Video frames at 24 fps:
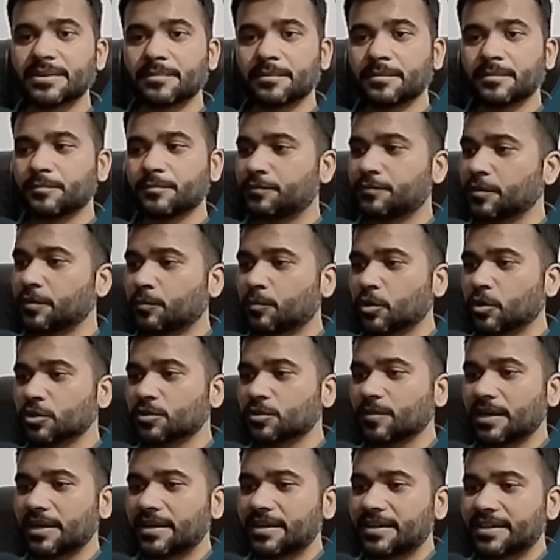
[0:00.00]
Both
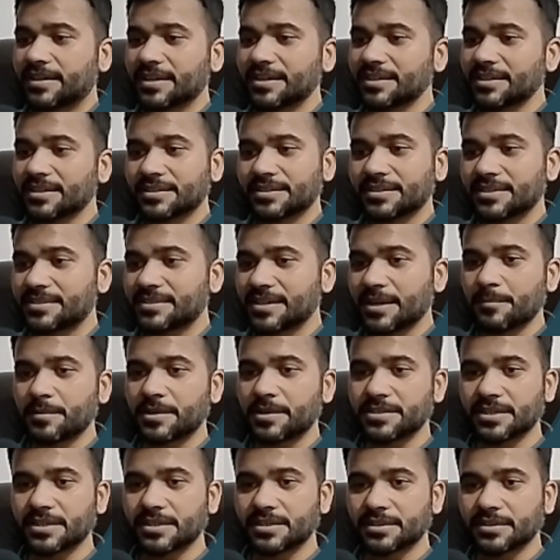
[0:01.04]
will return the same
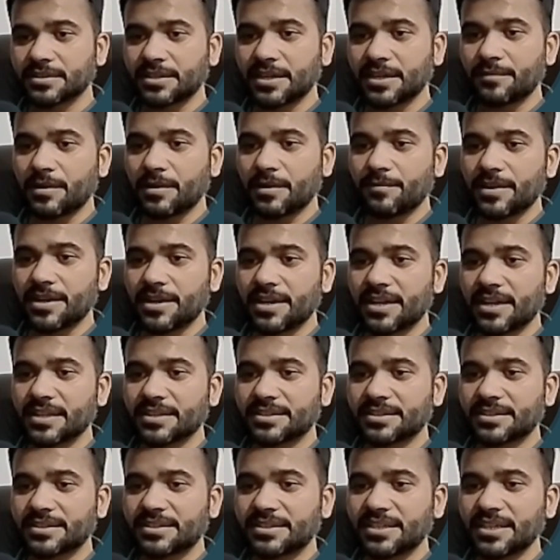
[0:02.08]
result. There will be
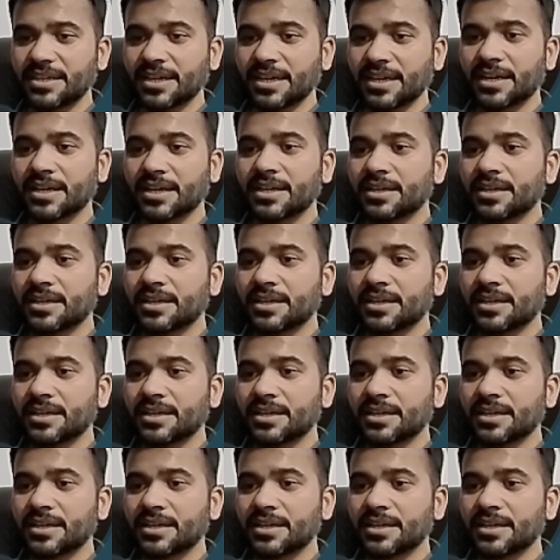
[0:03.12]
nothing.